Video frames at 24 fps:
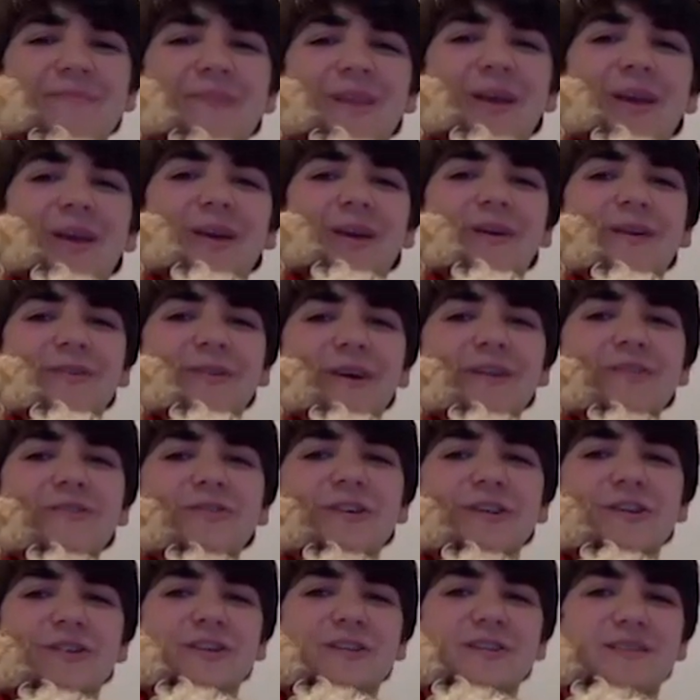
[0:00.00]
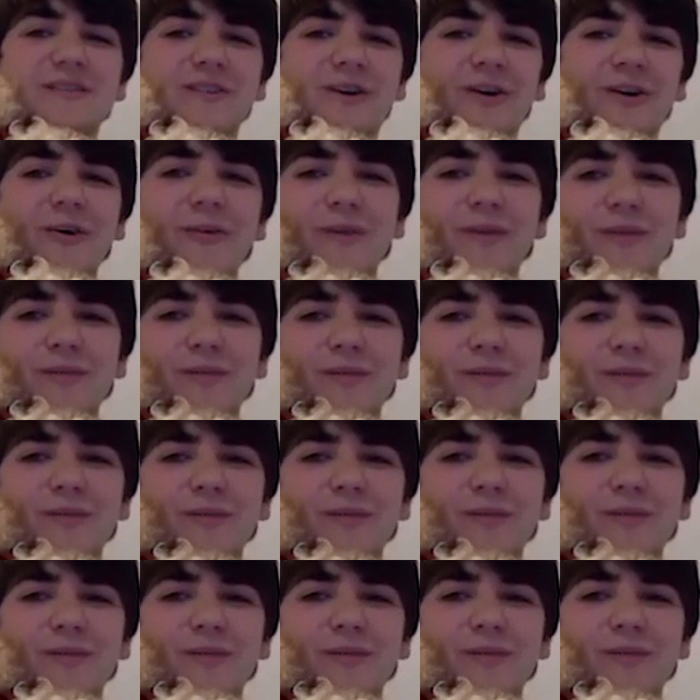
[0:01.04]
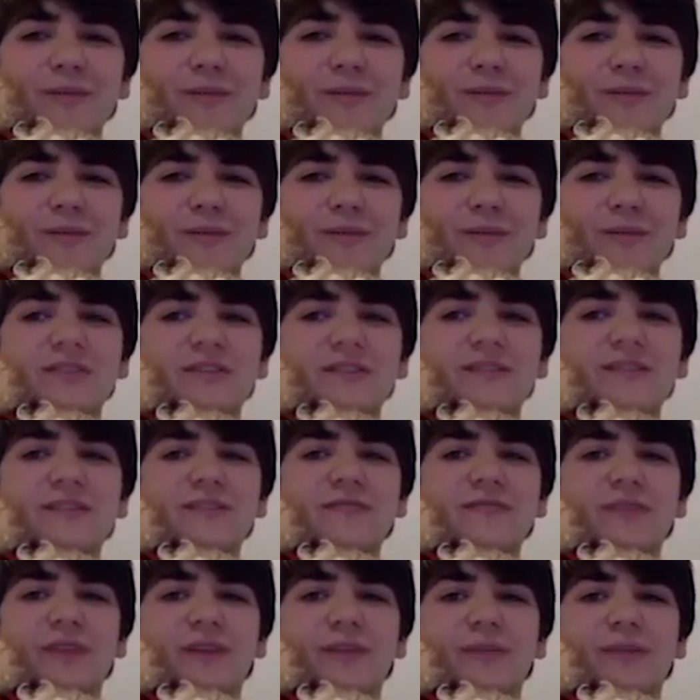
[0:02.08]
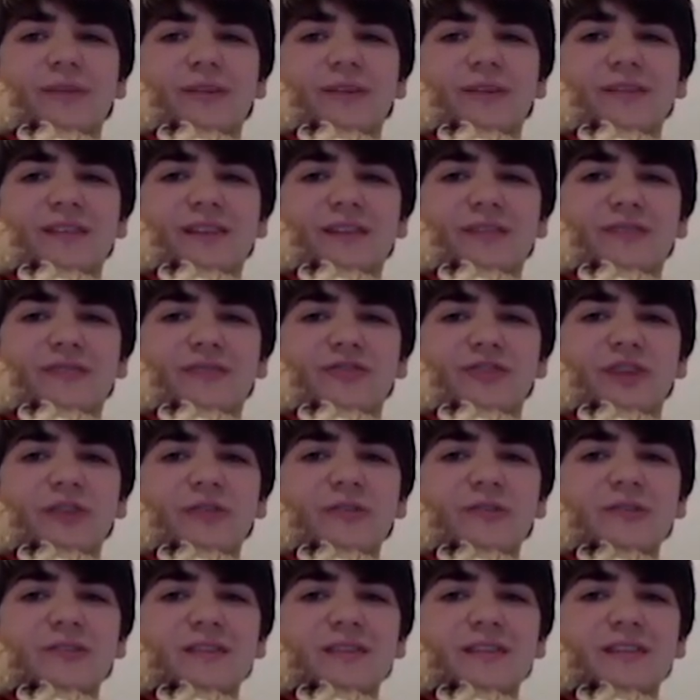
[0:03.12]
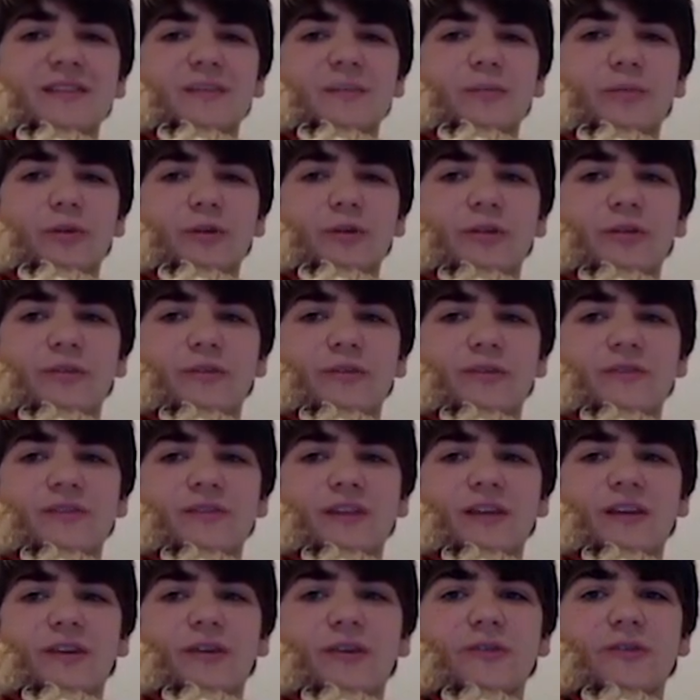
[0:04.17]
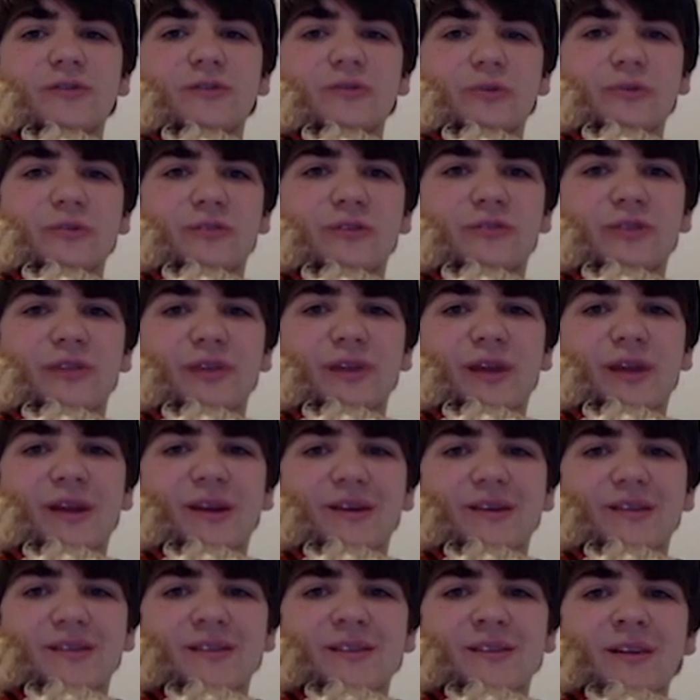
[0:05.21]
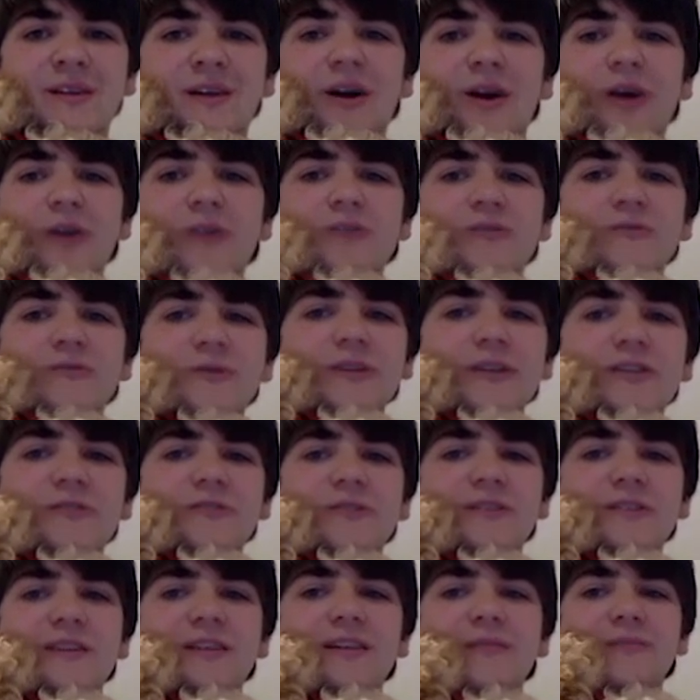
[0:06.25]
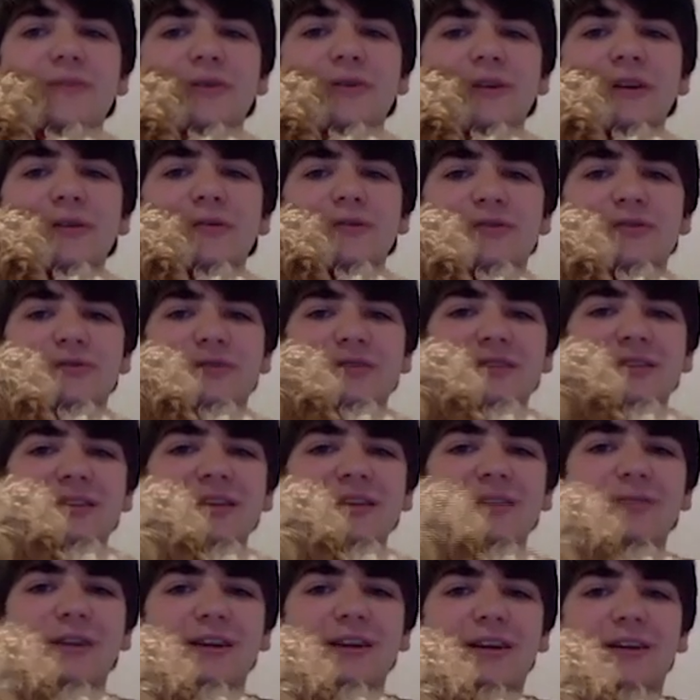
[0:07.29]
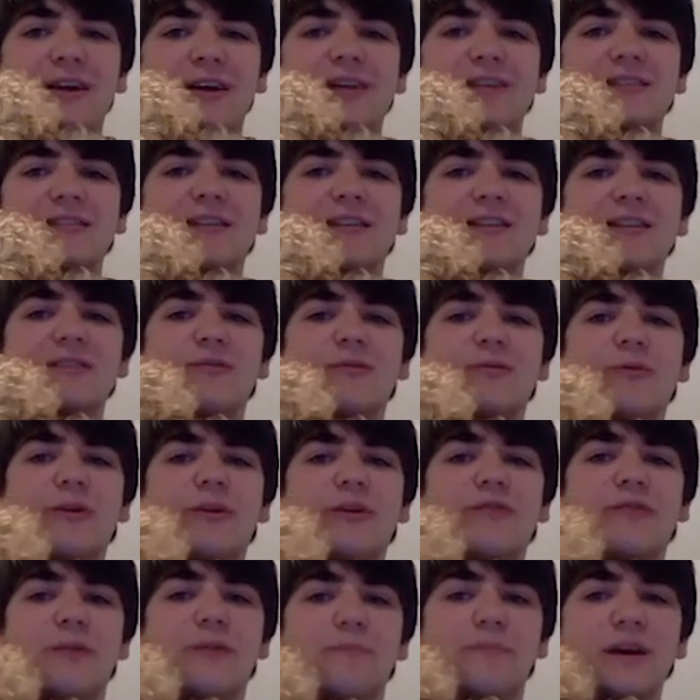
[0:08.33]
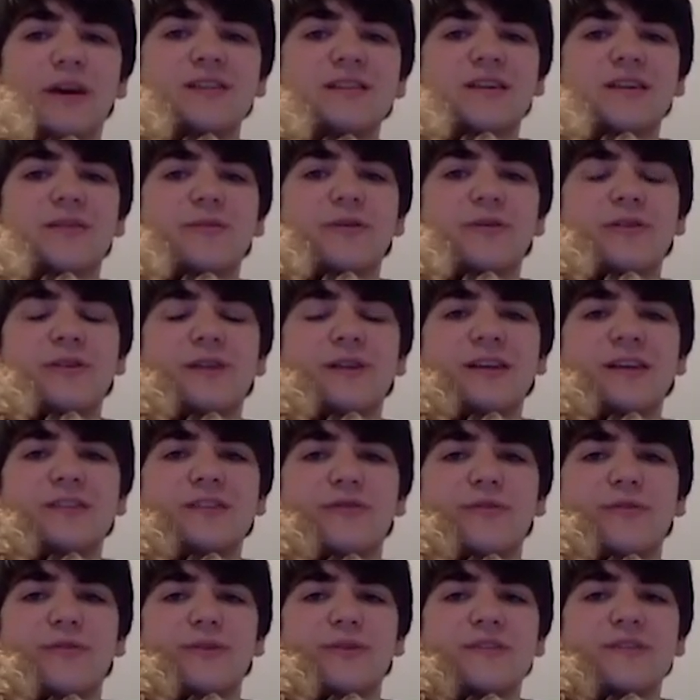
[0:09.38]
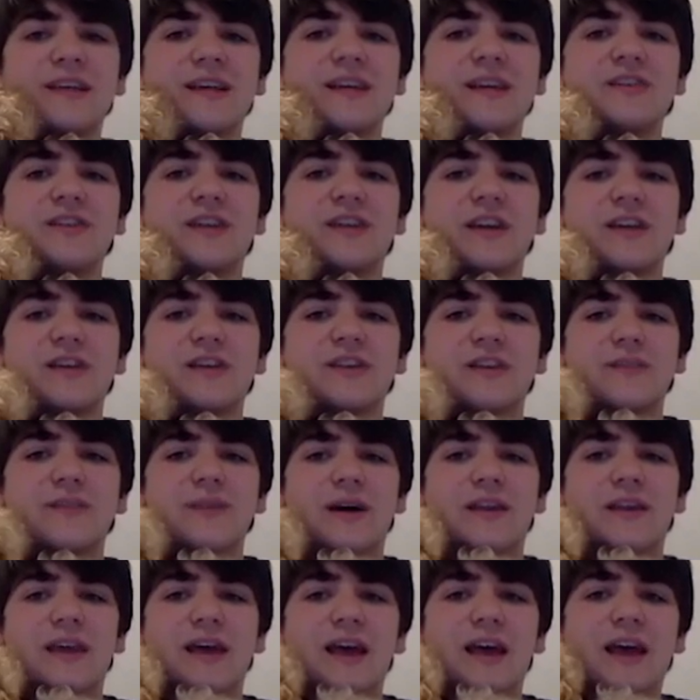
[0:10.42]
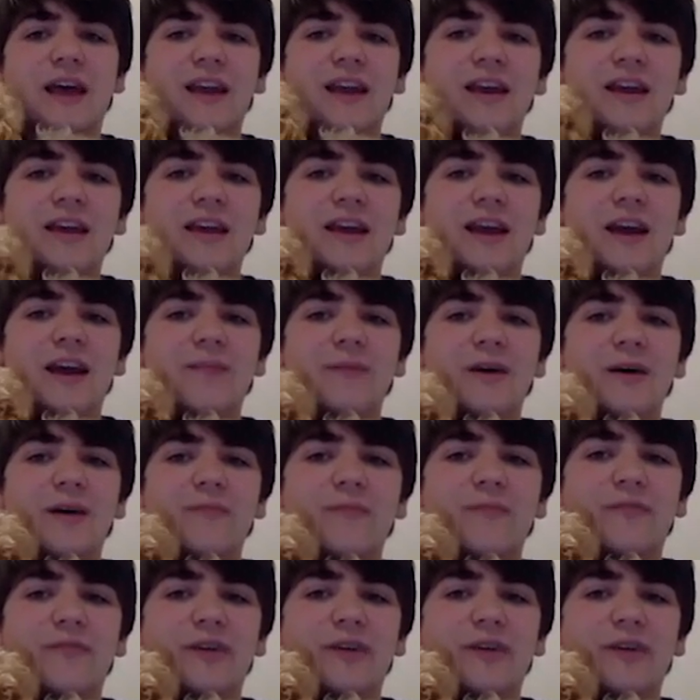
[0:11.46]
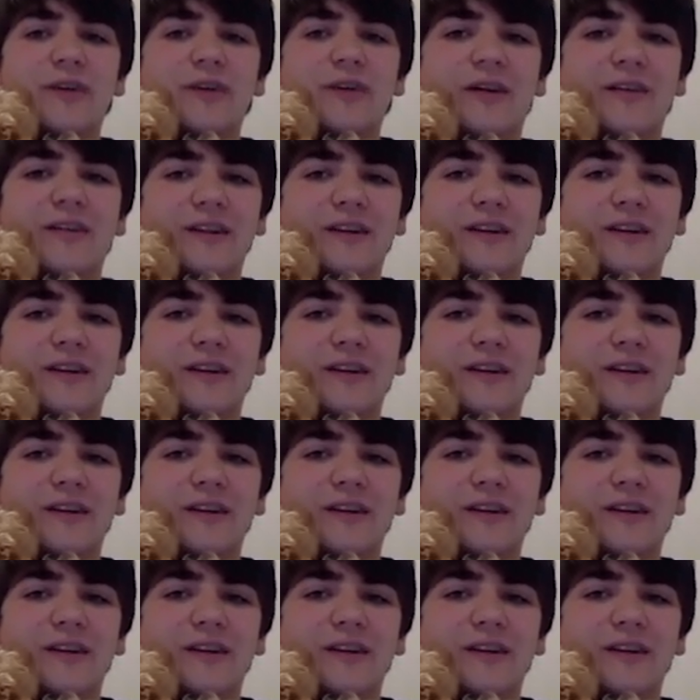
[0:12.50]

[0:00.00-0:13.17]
Congratulations to all BBHS musicians and families that have generously supported the music in our schools over the years. Our school district and community was recently recognized as one of the best communities for music education by the NAMM Foundation.